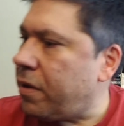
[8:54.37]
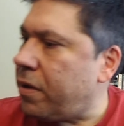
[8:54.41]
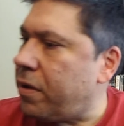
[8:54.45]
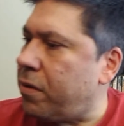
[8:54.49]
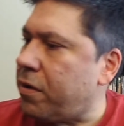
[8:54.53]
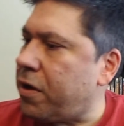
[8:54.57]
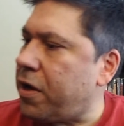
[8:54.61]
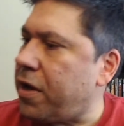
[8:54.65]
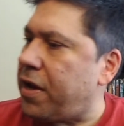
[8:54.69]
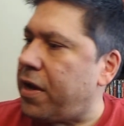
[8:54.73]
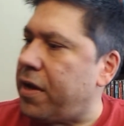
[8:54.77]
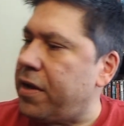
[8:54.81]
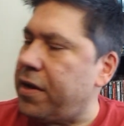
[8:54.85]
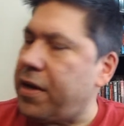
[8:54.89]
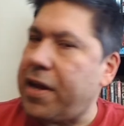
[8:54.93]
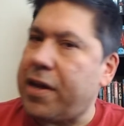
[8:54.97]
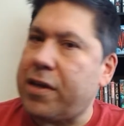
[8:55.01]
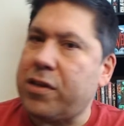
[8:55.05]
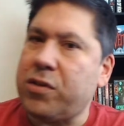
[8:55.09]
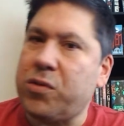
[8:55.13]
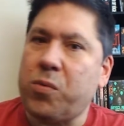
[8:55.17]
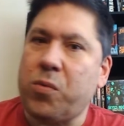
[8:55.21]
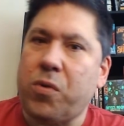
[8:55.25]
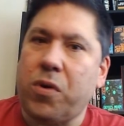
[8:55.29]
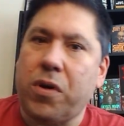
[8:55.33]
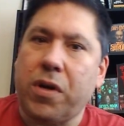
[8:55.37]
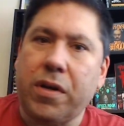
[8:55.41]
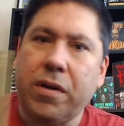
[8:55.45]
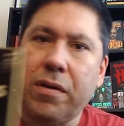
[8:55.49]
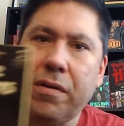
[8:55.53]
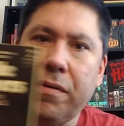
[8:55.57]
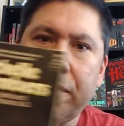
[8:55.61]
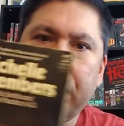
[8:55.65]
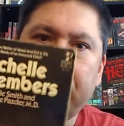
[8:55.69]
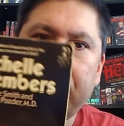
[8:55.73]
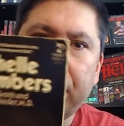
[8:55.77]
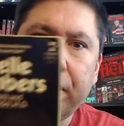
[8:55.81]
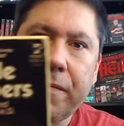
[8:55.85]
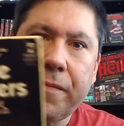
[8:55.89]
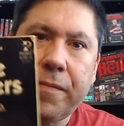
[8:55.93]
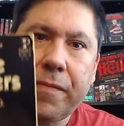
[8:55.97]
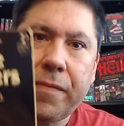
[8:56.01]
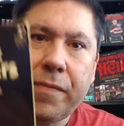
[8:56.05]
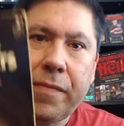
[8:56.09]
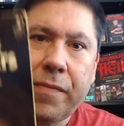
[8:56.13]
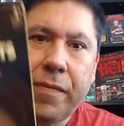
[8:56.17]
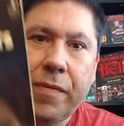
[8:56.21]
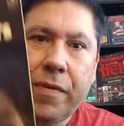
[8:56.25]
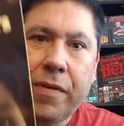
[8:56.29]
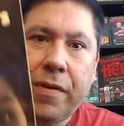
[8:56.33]
Okay, next one
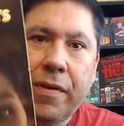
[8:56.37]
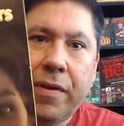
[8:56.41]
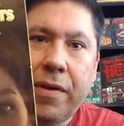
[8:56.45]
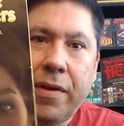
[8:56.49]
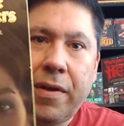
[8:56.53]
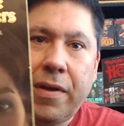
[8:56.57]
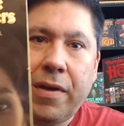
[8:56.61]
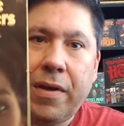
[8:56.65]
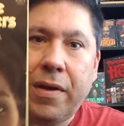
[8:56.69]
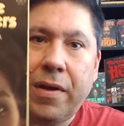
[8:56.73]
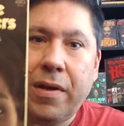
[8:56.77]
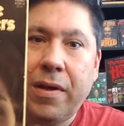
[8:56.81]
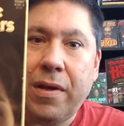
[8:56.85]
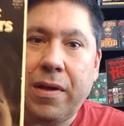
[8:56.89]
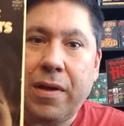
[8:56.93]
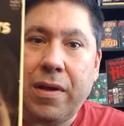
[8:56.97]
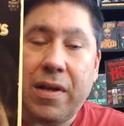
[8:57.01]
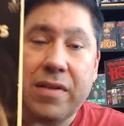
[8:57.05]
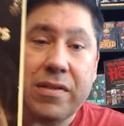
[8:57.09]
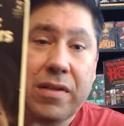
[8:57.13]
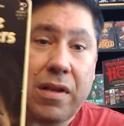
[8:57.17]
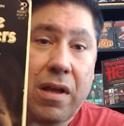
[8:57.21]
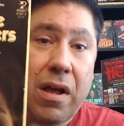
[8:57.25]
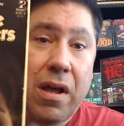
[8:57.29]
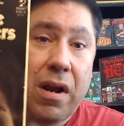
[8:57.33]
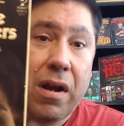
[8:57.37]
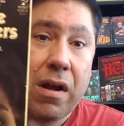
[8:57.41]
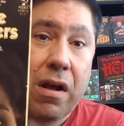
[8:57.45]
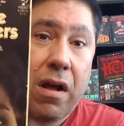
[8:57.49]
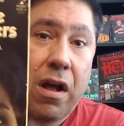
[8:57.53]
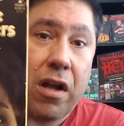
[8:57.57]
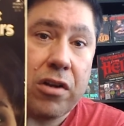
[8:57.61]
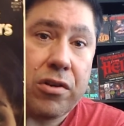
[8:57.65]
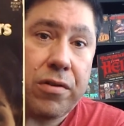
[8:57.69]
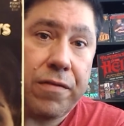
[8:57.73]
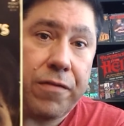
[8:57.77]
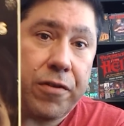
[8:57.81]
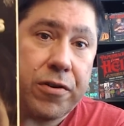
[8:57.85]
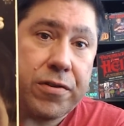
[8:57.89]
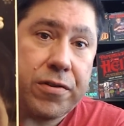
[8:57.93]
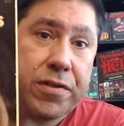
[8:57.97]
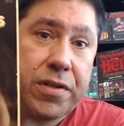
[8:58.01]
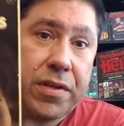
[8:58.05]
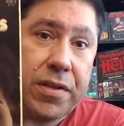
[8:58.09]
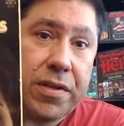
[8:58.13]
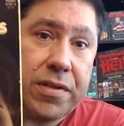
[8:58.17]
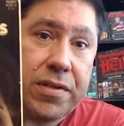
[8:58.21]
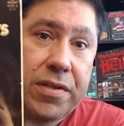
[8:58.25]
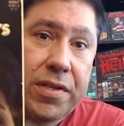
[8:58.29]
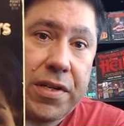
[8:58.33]
has a lot of controversy.
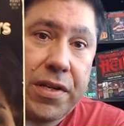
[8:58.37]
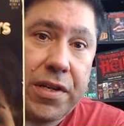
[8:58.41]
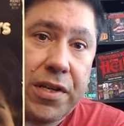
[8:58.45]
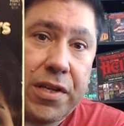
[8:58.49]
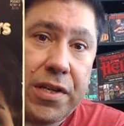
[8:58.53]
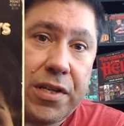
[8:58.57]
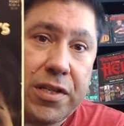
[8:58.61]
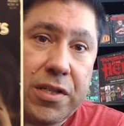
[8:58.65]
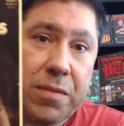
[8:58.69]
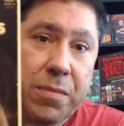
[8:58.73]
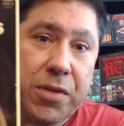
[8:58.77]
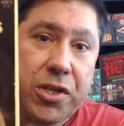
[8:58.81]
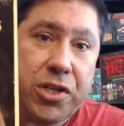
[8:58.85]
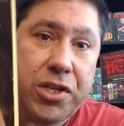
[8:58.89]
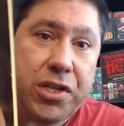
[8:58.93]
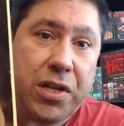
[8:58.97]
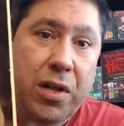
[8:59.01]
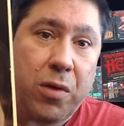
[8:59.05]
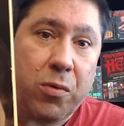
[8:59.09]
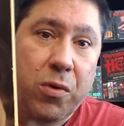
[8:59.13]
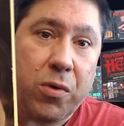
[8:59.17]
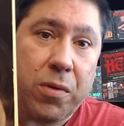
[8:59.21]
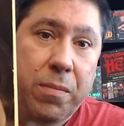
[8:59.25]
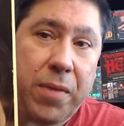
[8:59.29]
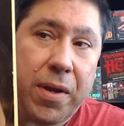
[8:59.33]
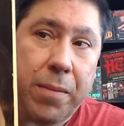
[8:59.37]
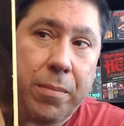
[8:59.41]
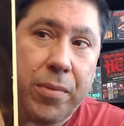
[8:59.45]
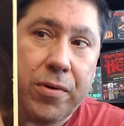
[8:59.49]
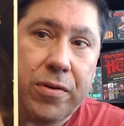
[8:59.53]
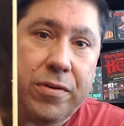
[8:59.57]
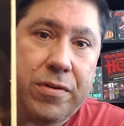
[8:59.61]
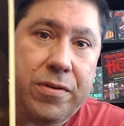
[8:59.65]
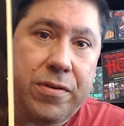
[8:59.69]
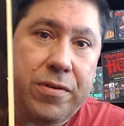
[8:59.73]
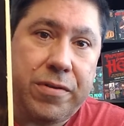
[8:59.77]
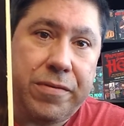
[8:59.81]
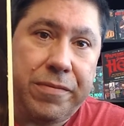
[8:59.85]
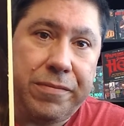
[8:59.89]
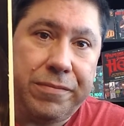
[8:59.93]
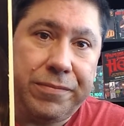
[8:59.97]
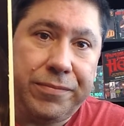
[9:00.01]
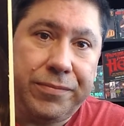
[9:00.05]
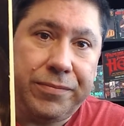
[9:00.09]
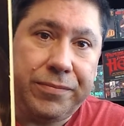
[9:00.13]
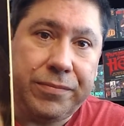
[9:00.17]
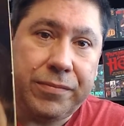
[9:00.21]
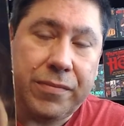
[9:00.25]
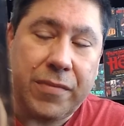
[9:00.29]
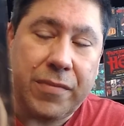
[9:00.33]
This is Michelle Remembers,
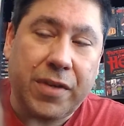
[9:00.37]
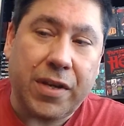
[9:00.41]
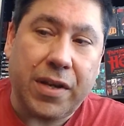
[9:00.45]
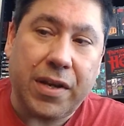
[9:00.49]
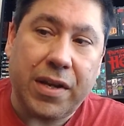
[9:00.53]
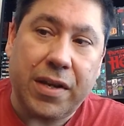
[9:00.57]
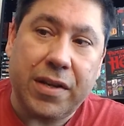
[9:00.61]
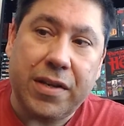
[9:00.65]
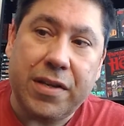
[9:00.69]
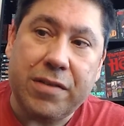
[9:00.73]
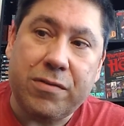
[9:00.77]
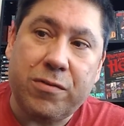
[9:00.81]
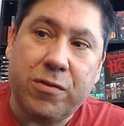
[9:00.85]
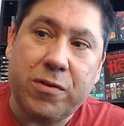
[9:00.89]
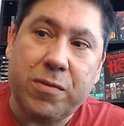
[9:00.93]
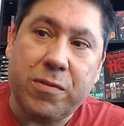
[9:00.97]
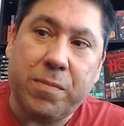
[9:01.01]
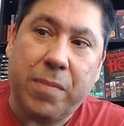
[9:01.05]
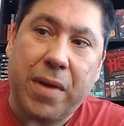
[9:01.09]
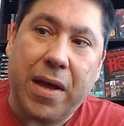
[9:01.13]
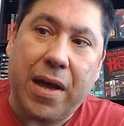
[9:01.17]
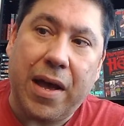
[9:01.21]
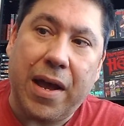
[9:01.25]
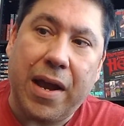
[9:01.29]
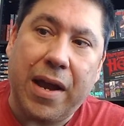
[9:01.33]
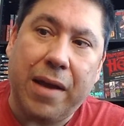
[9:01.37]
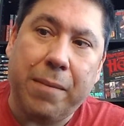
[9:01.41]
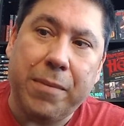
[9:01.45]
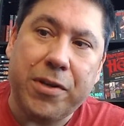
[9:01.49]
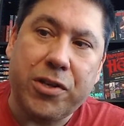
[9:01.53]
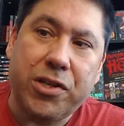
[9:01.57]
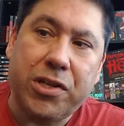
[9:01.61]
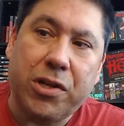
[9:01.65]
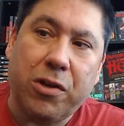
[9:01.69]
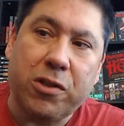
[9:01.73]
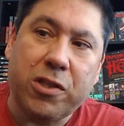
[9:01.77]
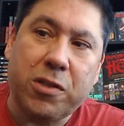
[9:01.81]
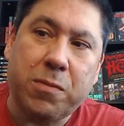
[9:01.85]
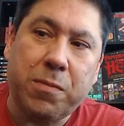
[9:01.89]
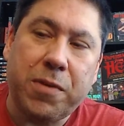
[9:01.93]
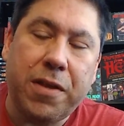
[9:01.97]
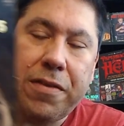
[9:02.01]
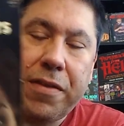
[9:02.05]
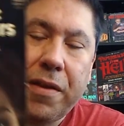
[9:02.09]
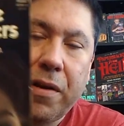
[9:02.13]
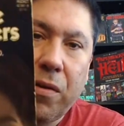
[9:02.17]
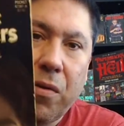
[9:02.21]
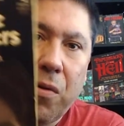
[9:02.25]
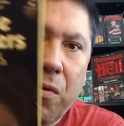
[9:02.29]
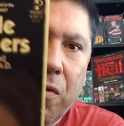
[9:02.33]
and this was by Michelle
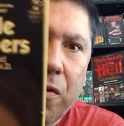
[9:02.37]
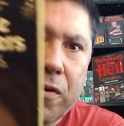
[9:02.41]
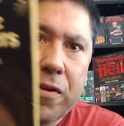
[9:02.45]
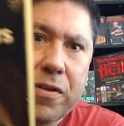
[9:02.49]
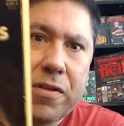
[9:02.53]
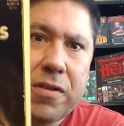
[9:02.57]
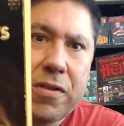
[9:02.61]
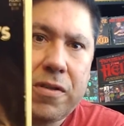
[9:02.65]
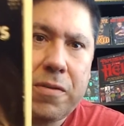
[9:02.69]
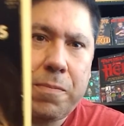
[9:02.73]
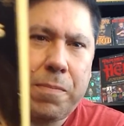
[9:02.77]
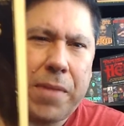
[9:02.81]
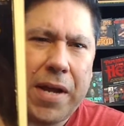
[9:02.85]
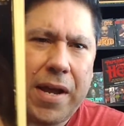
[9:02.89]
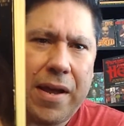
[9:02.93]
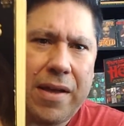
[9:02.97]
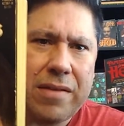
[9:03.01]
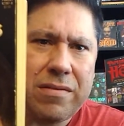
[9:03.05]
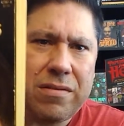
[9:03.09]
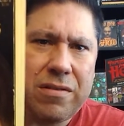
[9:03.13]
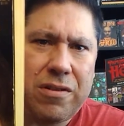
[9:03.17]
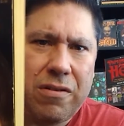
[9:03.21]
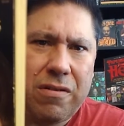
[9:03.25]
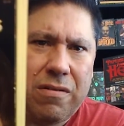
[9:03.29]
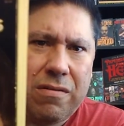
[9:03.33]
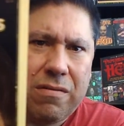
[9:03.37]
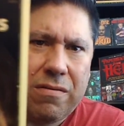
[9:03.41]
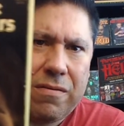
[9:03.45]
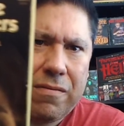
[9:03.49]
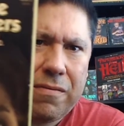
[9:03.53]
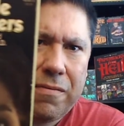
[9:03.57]
Smith and Lawrence Pazder.